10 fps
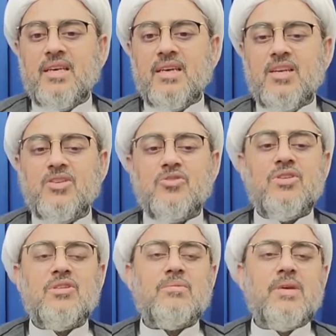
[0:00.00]
it
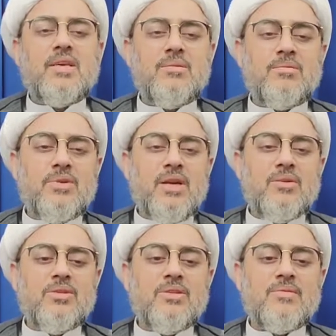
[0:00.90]
shouldn't make him
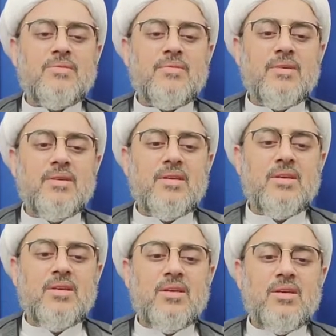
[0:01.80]
proud.
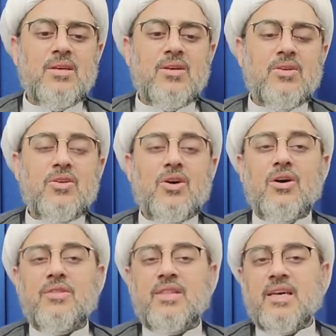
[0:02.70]

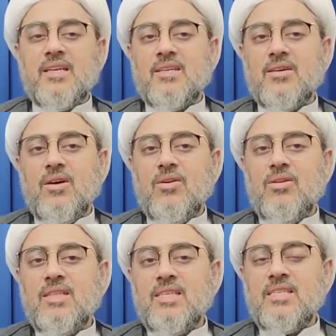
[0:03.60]
Nor that
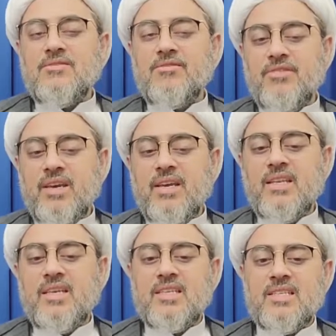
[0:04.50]
all these
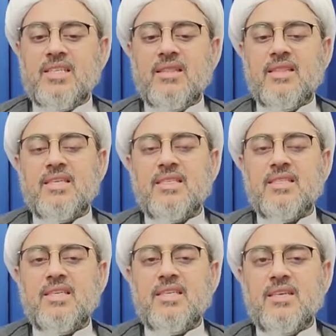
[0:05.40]
failures that they
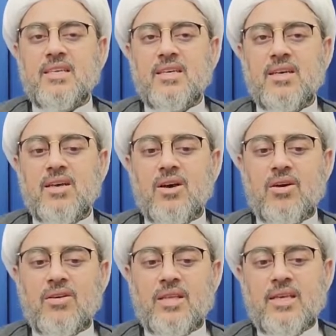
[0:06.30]
see,
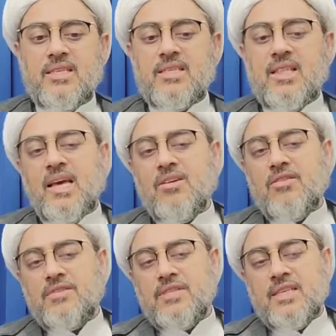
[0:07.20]
or there is lack
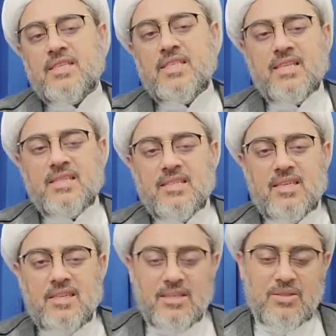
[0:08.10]
of success
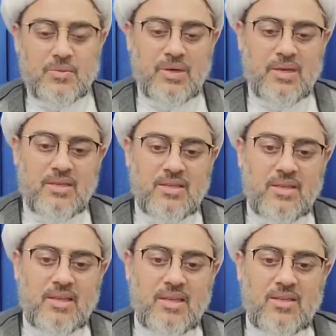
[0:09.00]
in this world,
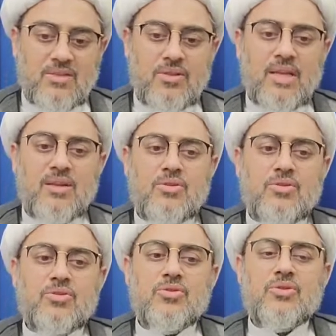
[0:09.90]
so that
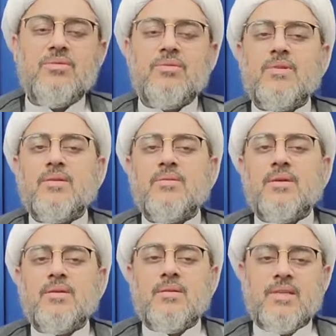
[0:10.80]
also
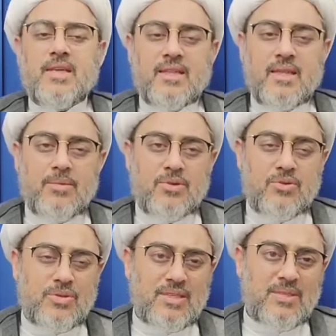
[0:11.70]
shouldn't take them
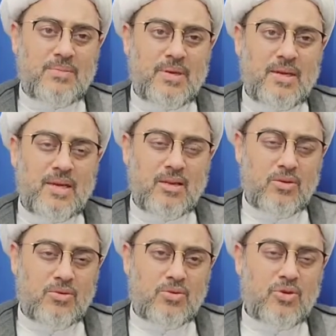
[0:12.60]
into despair and
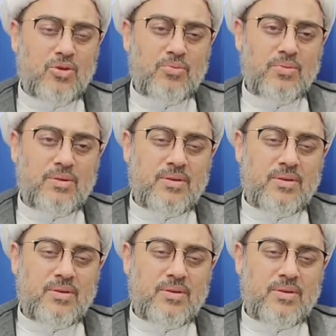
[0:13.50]
lose hope.